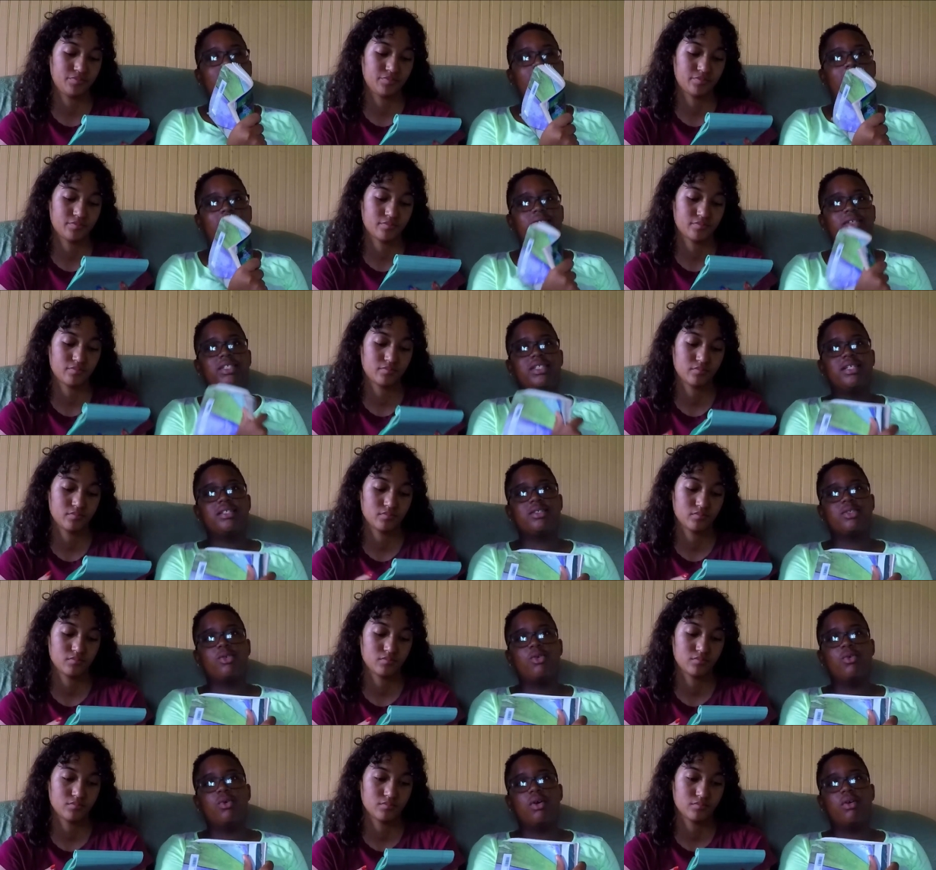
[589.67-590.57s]
Speaker 1: we just
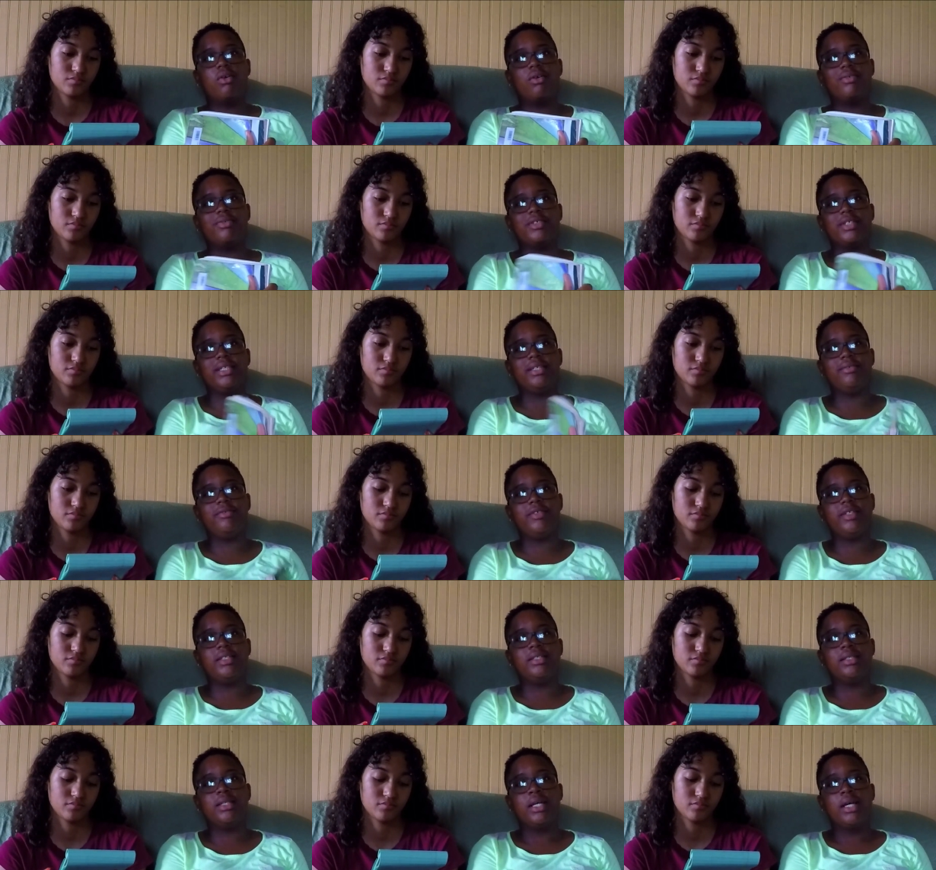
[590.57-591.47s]
go off for
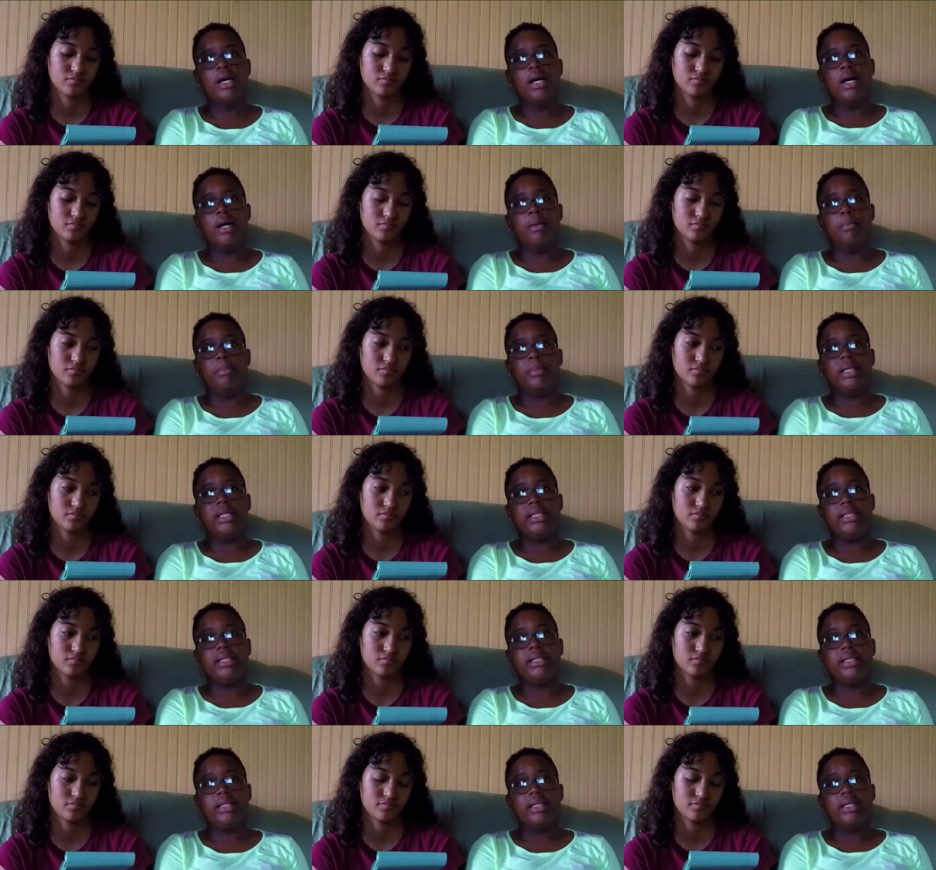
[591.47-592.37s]
giving
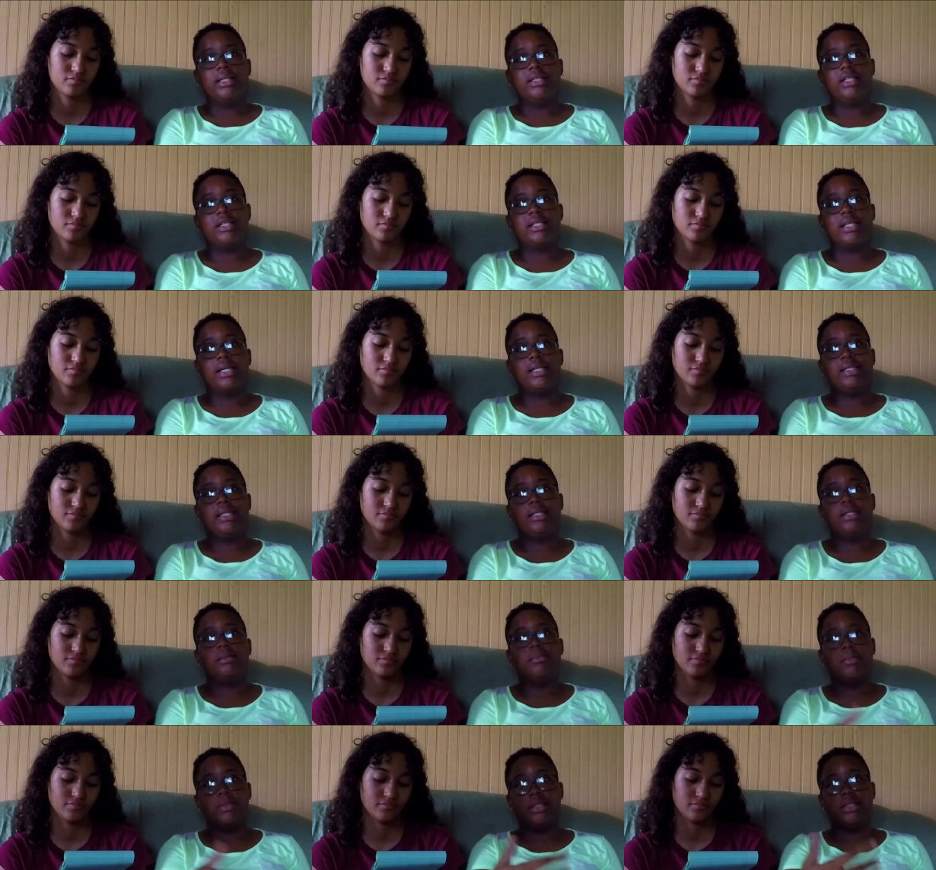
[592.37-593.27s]
money, just handing the
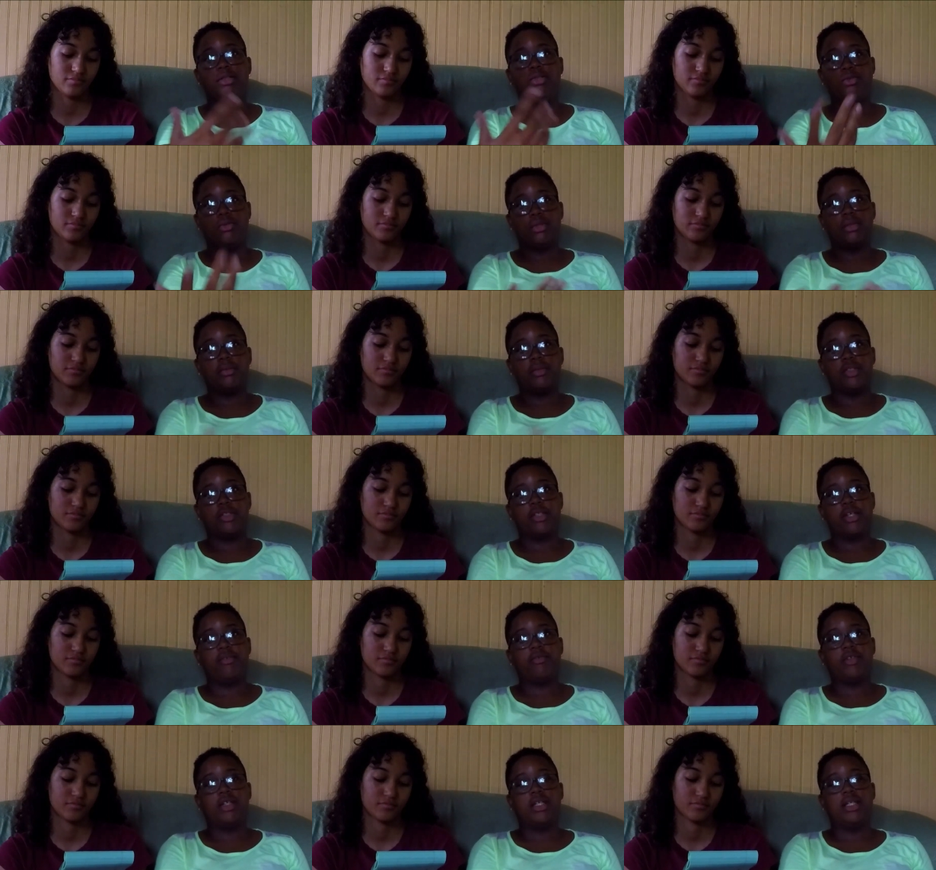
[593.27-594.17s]
money to the
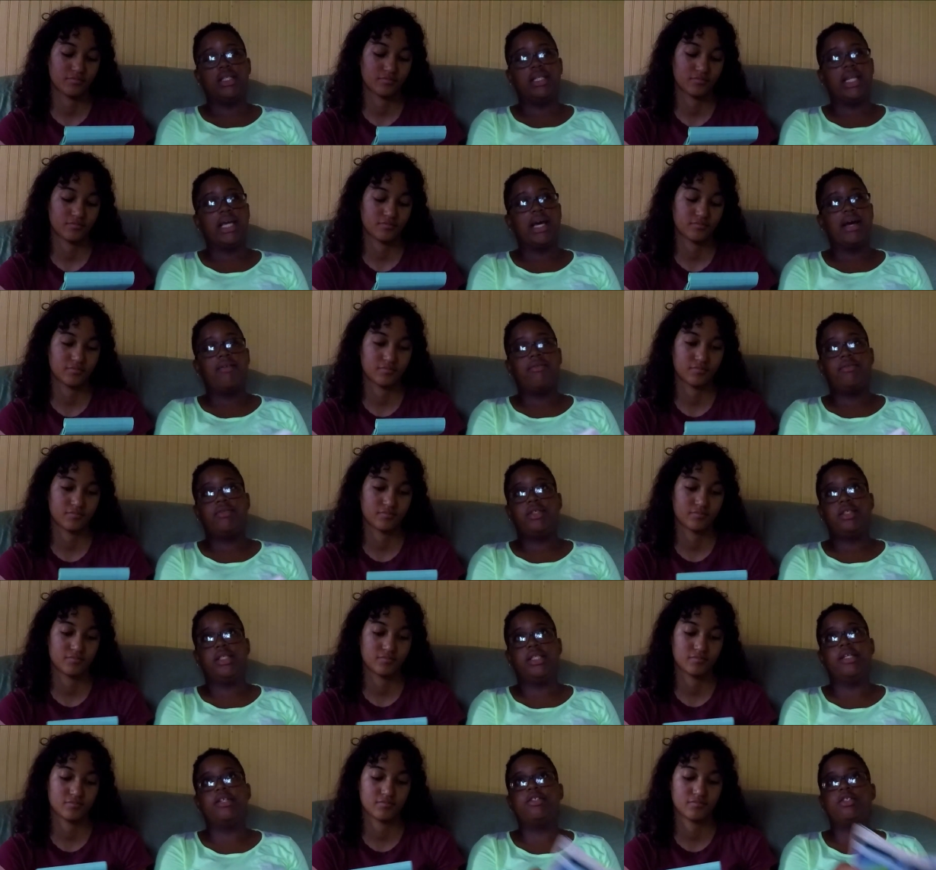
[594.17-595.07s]
driver, and they have
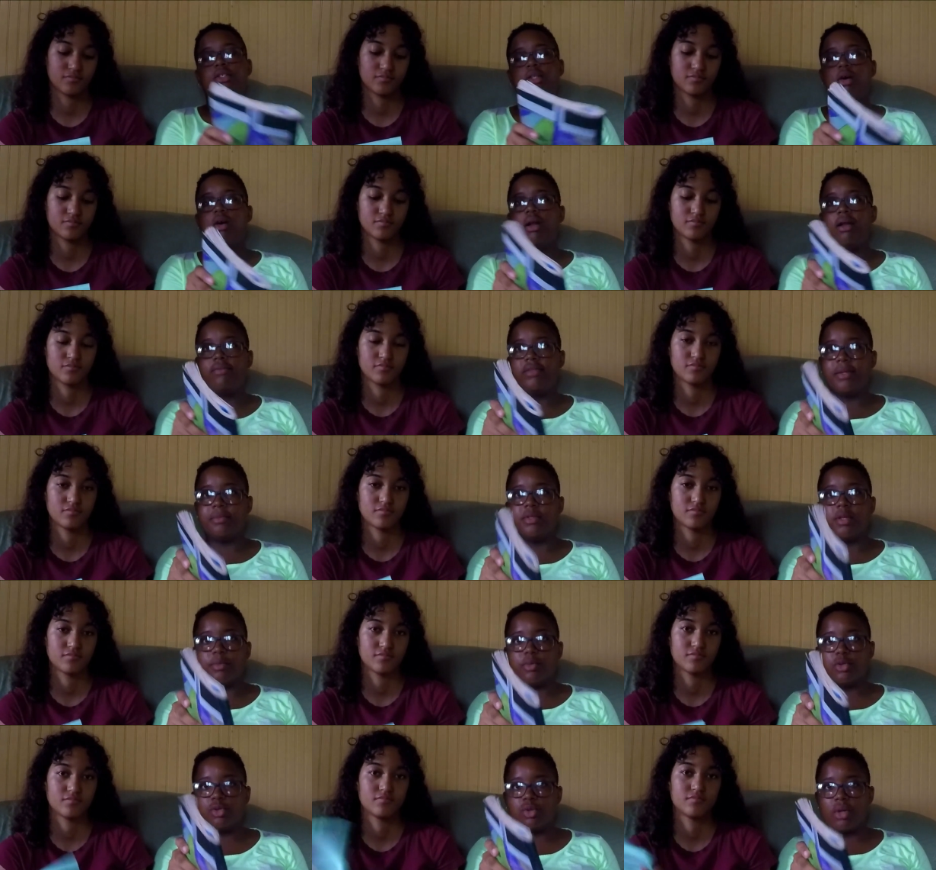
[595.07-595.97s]
there's all of them
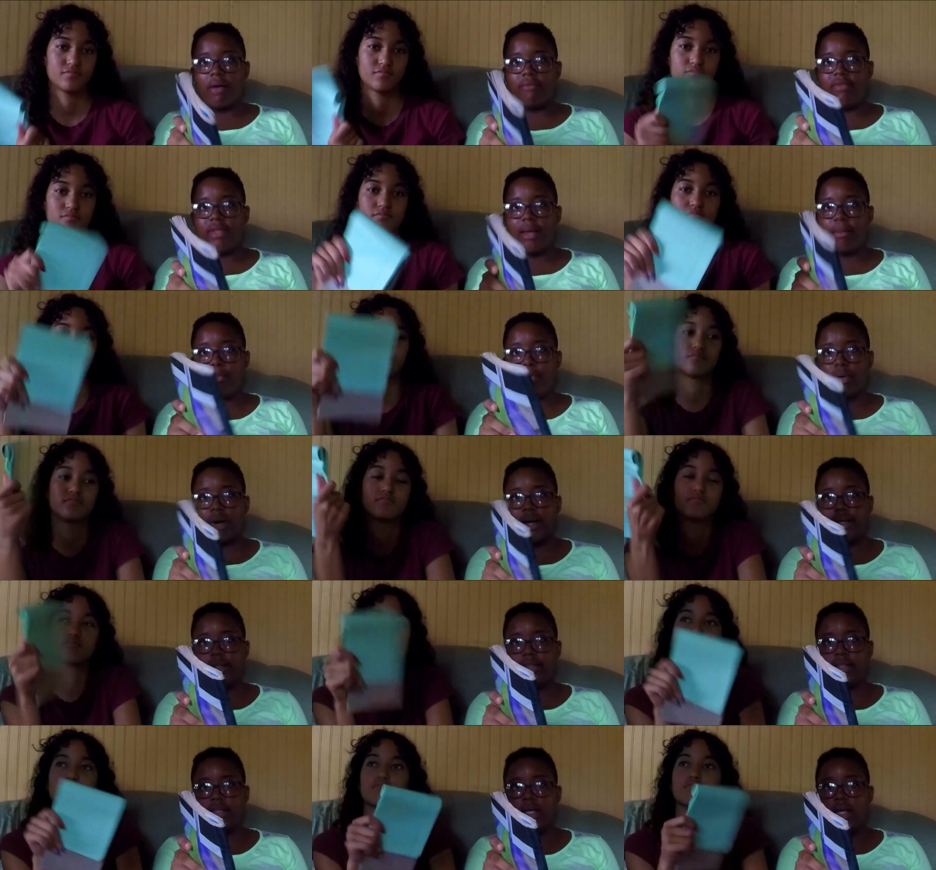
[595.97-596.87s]
supposed to have their
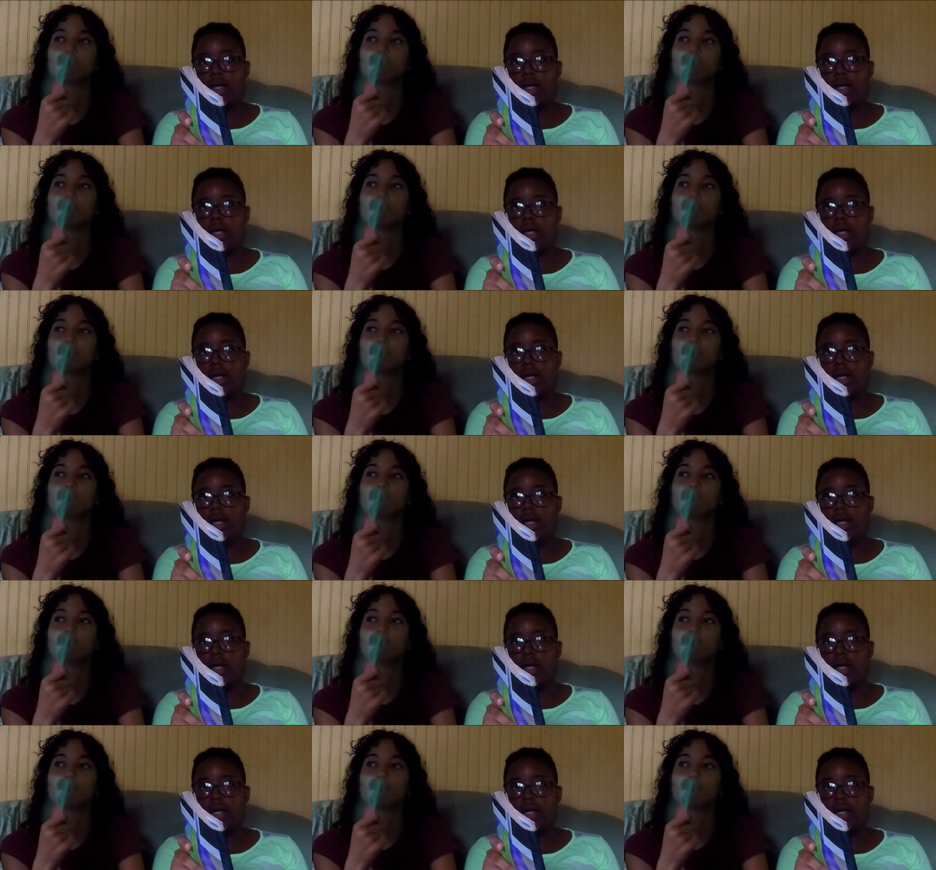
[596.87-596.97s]
price,